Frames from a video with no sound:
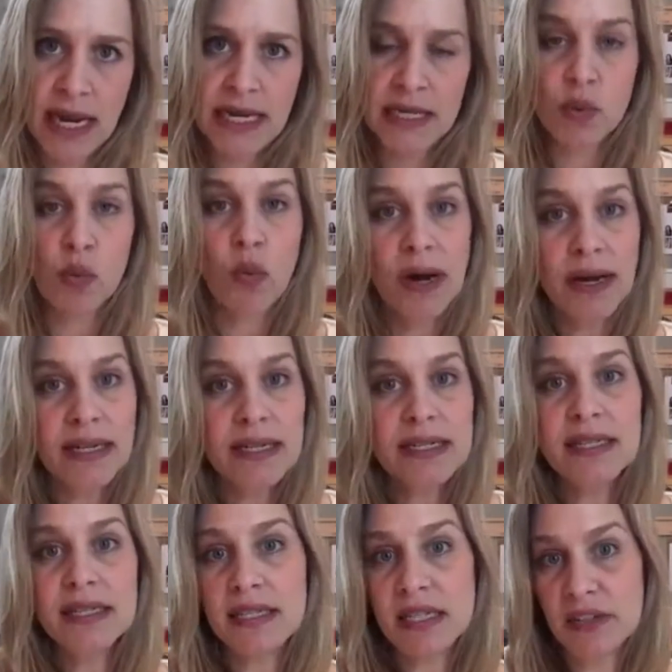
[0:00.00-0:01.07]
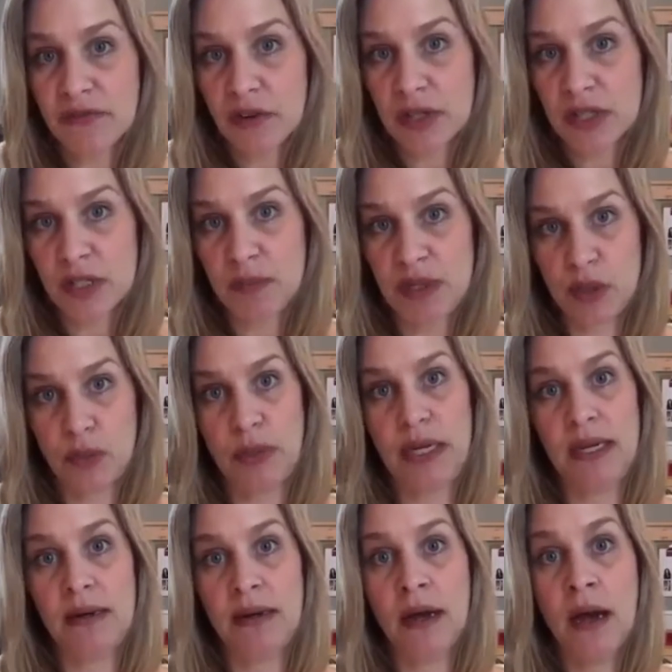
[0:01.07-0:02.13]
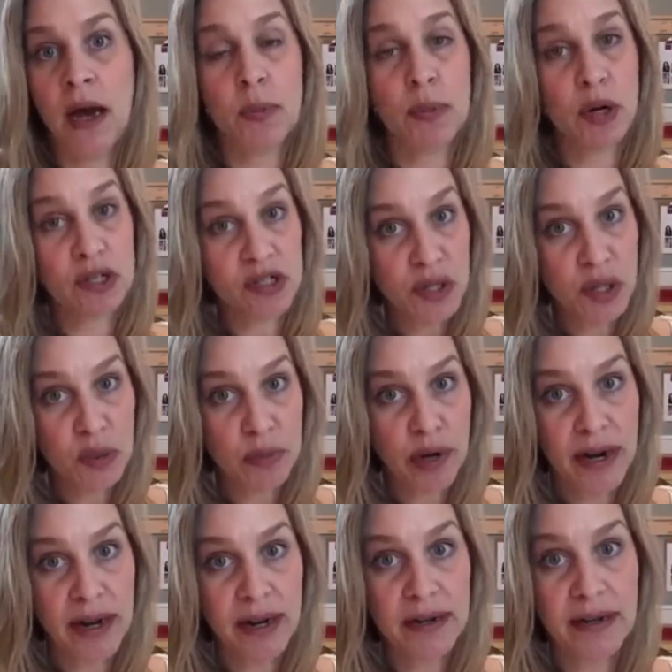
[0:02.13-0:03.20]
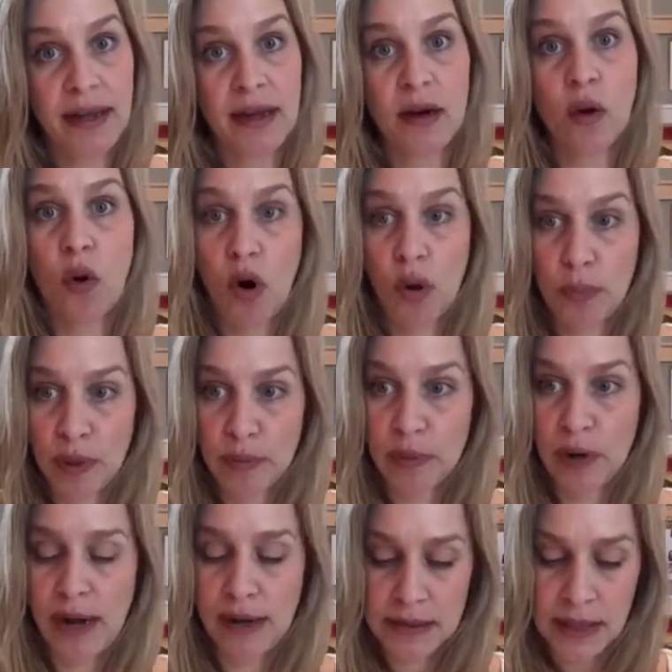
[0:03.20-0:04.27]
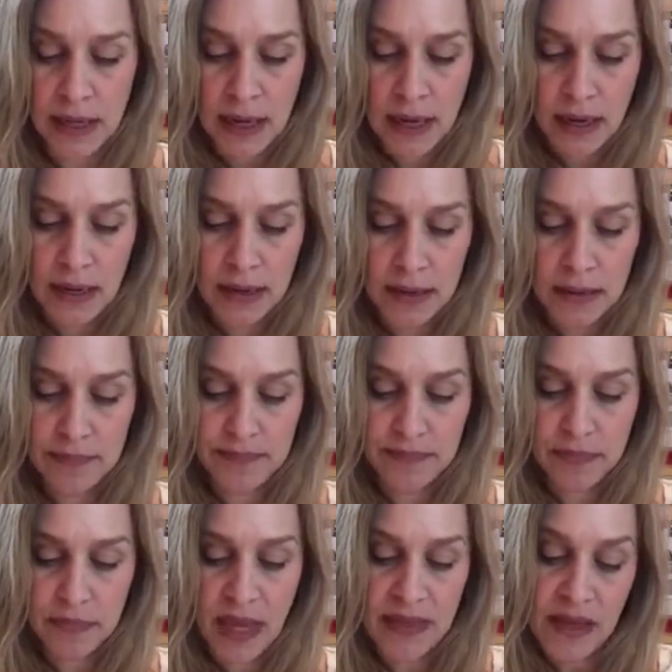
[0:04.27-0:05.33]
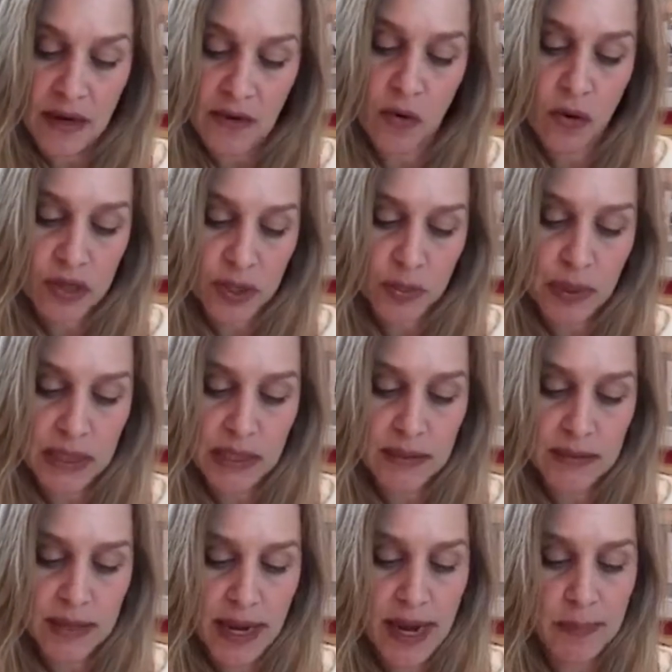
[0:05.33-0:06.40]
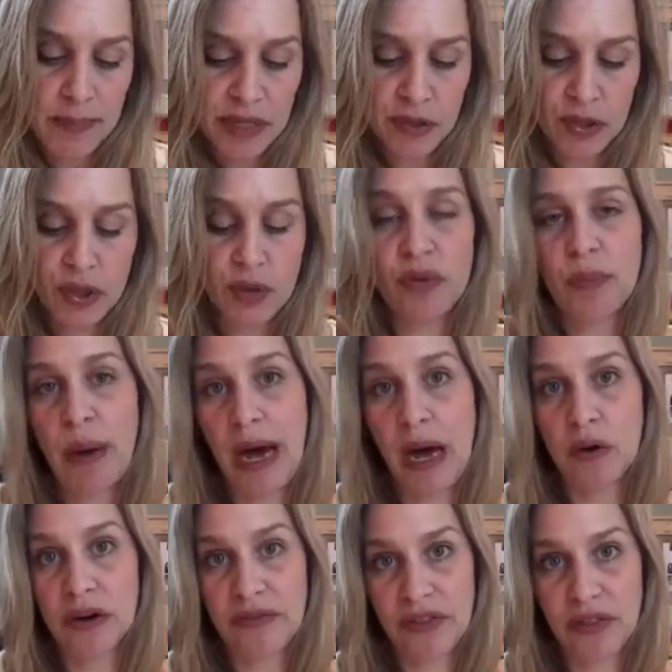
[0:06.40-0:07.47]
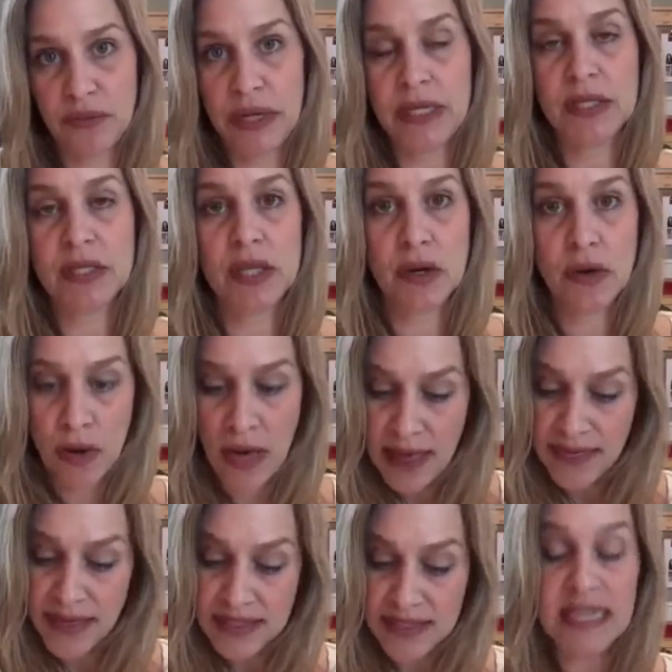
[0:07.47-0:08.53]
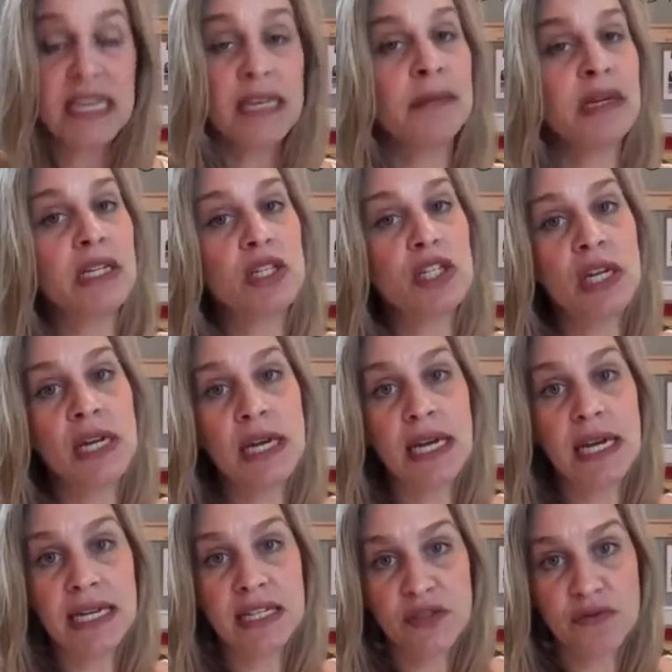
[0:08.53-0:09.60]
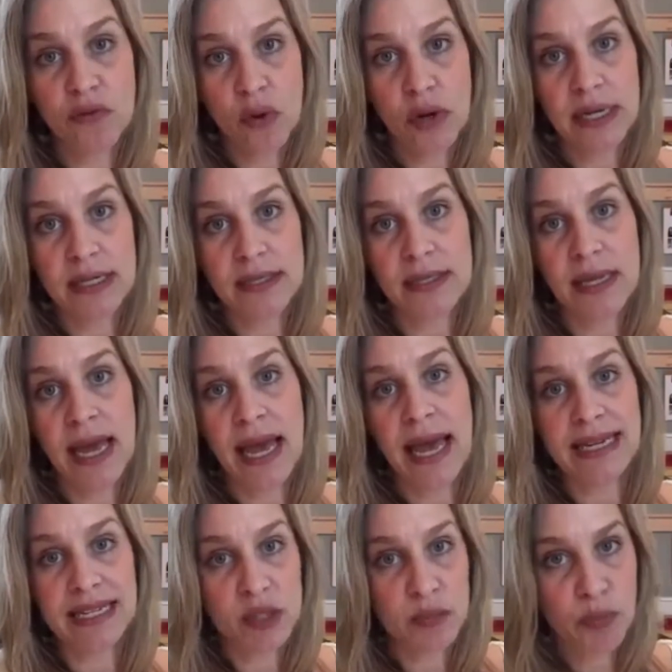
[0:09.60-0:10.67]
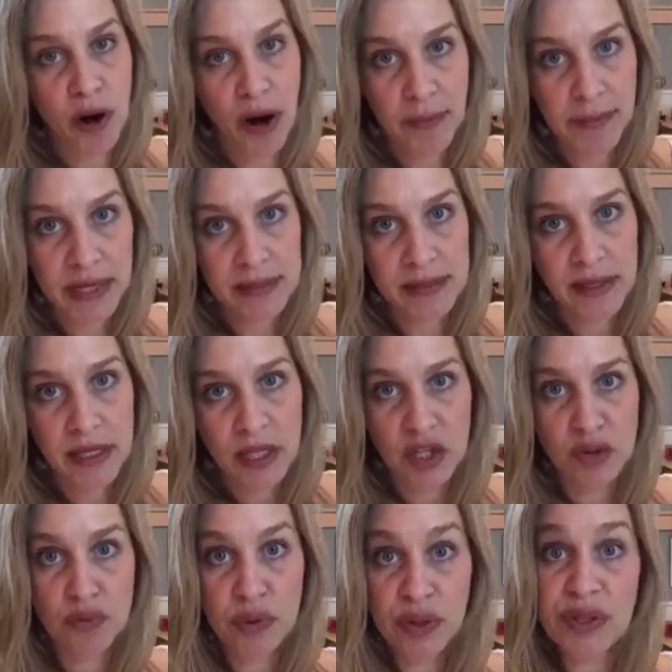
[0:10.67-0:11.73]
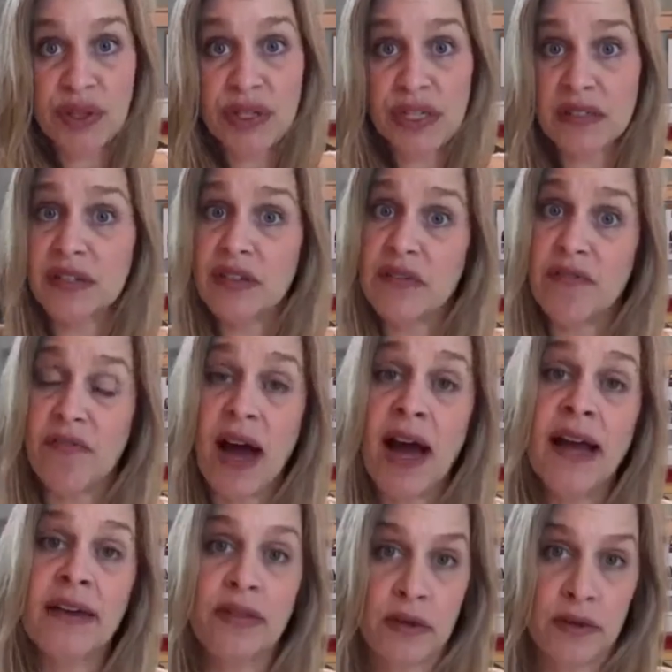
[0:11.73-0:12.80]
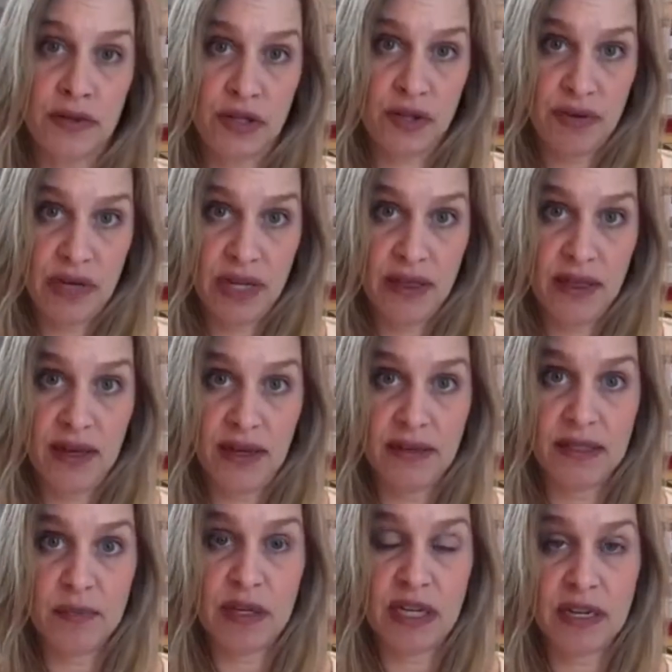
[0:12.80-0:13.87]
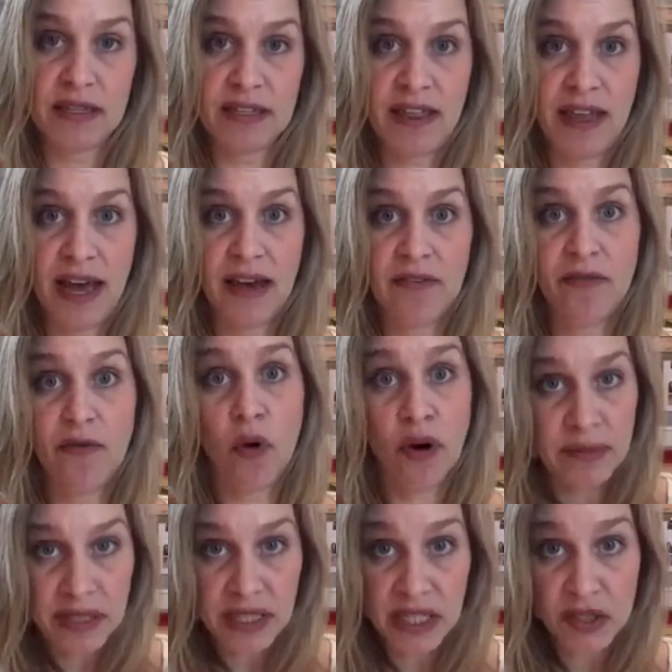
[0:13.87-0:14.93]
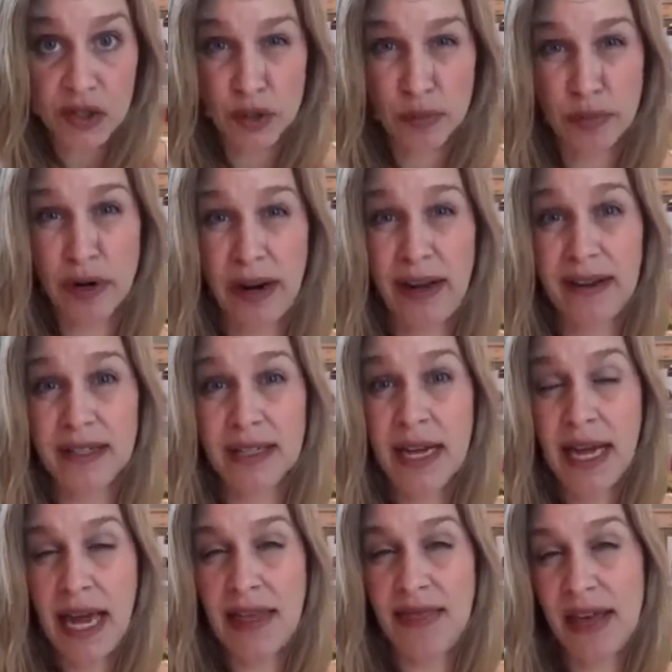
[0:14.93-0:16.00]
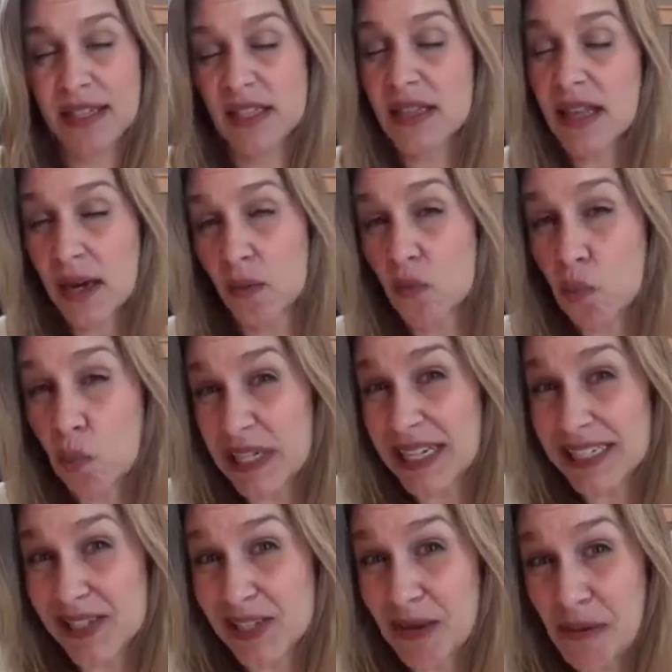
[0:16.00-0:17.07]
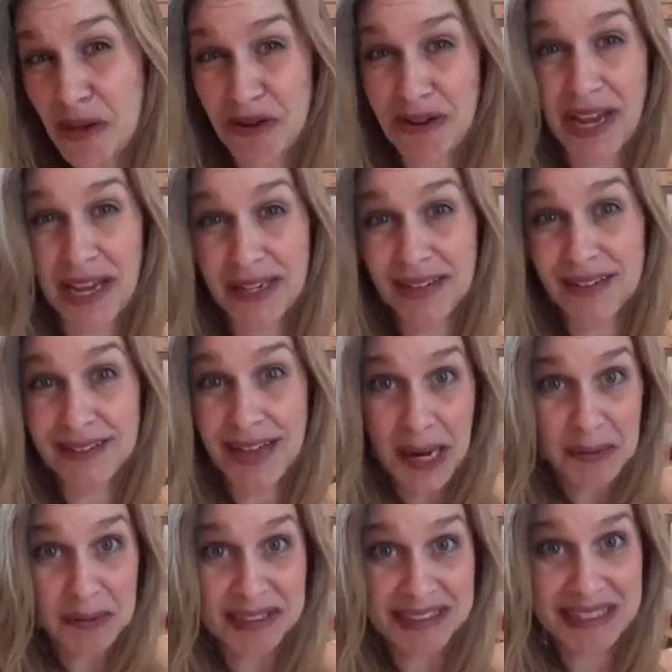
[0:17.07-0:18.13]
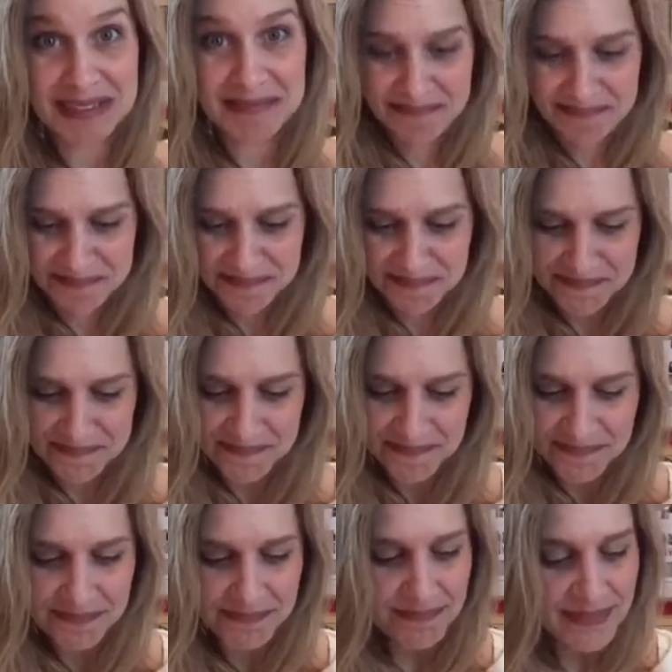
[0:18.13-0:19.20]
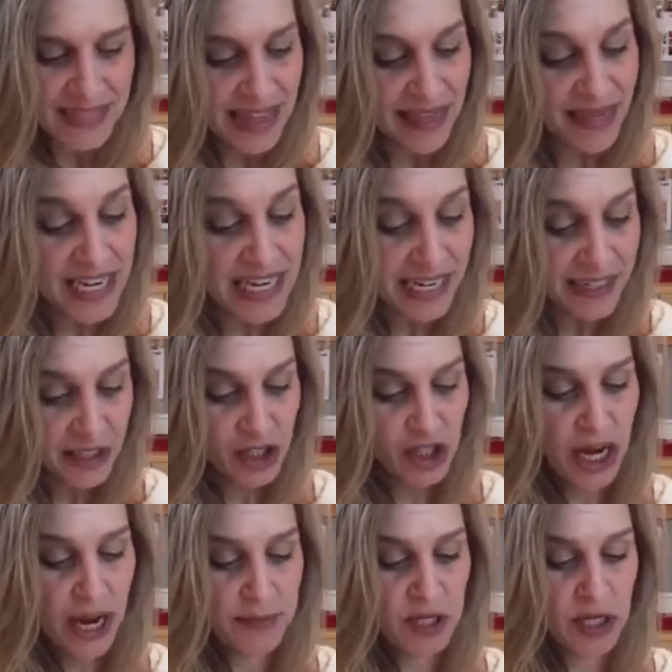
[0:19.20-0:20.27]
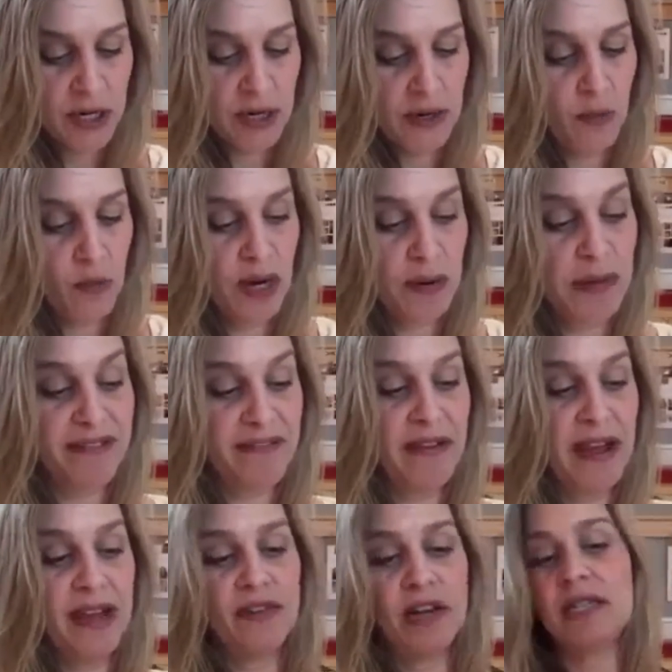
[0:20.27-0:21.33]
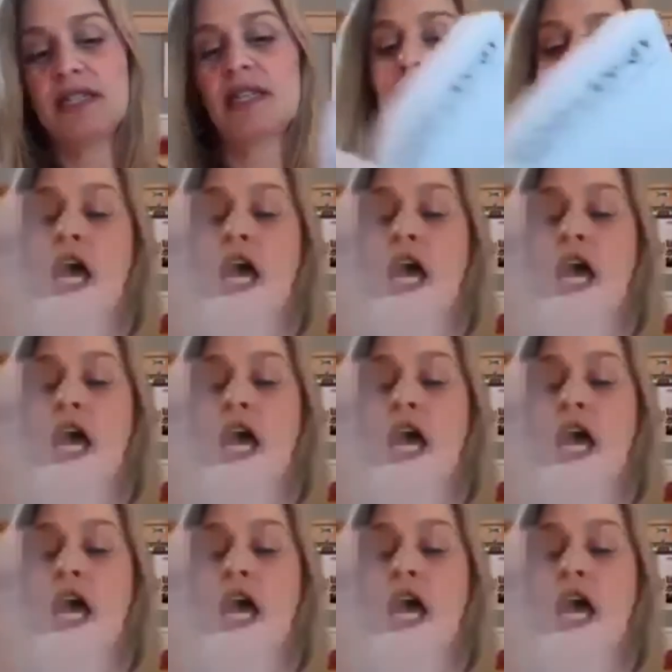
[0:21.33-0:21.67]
is what is the difference between a personal brand and a corporate brand? And then, of course, we tap into the power of 3. So that's image, its voice, and its promise. You really need to define those 3 things, because that formulates your brand, and that's then what gets communicated outwardly. The next chapter, one of my favorites,